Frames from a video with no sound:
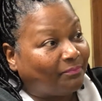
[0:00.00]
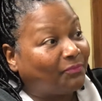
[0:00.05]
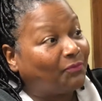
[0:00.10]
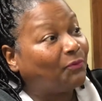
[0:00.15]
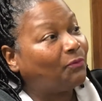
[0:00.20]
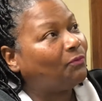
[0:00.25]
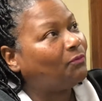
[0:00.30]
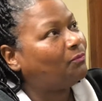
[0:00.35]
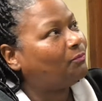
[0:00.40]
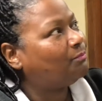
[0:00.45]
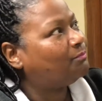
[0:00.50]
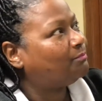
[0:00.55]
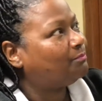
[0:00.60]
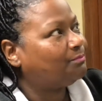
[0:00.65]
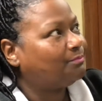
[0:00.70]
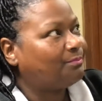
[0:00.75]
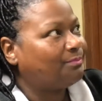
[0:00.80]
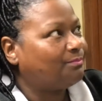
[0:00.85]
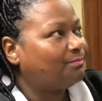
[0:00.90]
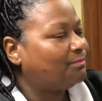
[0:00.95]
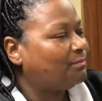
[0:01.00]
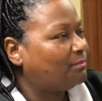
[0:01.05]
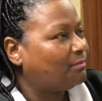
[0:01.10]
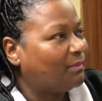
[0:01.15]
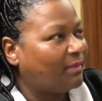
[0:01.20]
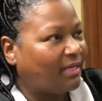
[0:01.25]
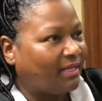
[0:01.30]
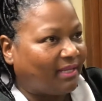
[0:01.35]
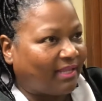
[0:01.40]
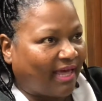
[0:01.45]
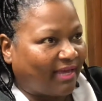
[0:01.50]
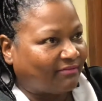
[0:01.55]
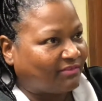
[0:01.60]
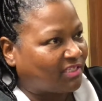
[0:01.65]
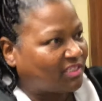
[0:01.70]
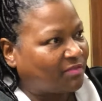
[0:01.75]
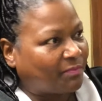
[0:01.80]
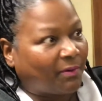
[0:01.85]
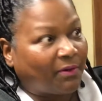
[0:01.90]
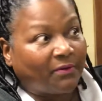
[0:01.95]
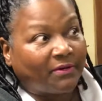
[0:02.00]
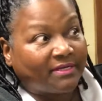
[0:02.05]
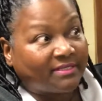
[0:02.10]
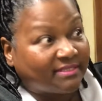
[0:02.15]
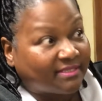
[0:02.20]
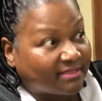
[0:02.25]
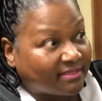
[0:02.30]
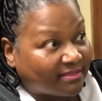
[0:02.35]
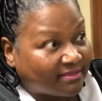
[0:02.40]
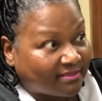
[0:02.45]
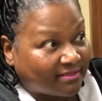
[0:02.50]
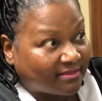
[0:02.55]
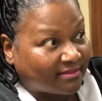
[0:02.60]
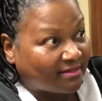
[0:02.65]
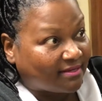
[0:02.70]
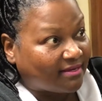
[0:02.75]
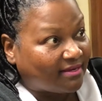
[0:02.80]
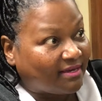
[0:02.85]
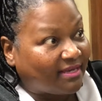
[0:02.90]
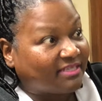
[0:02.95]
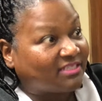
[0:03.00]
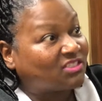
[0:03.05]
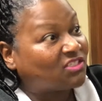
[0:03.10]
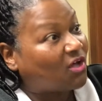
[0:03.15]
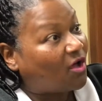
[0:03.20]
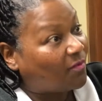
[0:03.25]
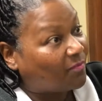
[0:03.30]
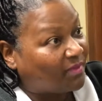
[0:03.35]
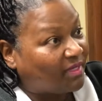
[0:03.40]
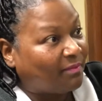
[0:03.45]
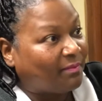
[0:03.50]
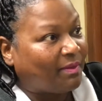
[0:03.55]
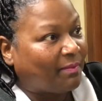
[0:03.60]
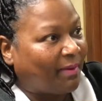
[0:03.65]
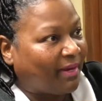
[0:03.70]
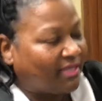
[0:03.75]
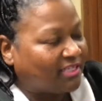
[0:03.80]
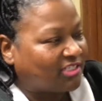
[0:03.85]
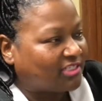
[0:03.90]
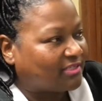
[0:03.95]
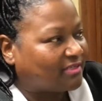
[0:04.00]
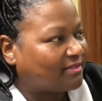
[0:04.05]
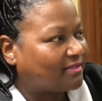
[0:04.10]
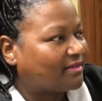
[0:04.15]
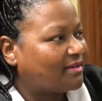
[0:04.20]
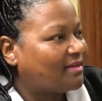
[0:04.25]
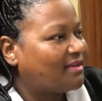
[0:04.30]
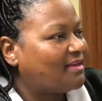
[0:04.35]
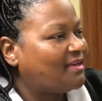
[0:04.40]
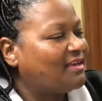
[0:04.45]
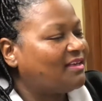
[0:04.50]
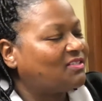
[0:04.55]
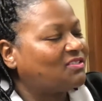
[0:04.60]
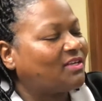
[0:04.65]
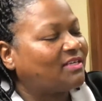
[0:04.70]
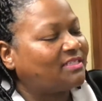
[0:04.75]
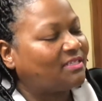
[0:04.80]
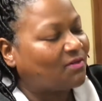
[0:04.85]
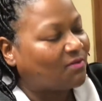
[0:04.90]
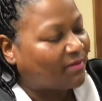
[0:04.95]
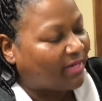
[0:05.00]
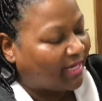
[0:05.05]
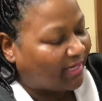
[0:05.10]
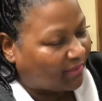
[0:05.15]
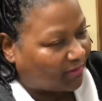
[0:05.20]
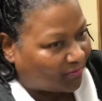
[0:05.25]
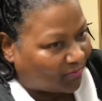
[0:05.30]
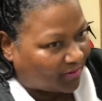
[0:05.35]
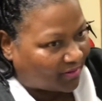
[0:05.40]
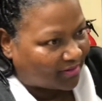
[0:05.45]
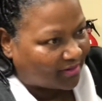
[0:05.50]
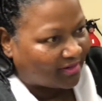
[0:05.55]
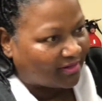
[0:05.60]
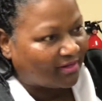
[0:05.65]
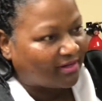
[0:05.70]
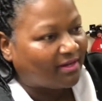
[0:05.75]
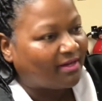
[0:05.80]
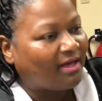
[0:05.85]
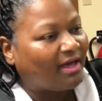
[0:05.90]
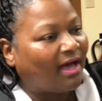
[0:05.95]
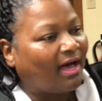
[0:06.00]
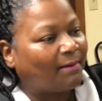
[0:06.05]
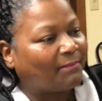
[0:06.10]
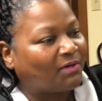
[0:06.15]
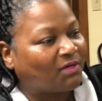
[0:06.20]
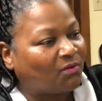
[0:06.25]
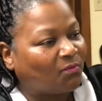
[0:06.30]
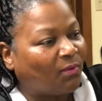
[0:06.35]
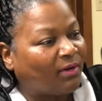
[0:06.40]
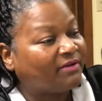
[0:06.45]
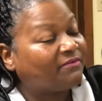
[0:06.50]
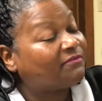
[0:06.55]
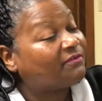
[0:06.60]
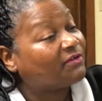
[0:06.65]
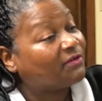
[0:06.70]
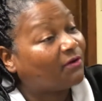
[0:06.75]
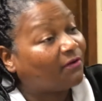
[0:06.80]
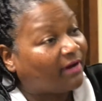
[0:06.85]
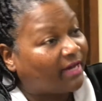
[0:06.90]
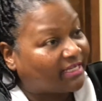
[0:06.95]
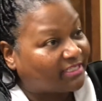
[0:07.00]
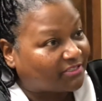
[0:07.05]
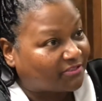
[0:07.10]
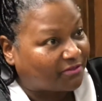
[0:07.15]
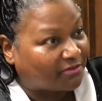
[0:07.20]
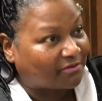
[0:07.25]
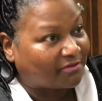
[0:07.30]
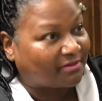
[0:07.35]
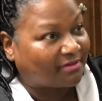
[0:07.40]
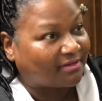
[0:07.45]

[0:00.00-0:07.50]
Through life's experiences, it's taught me to be patient. So I said, okay, Lord, I'm going to wait for your answer.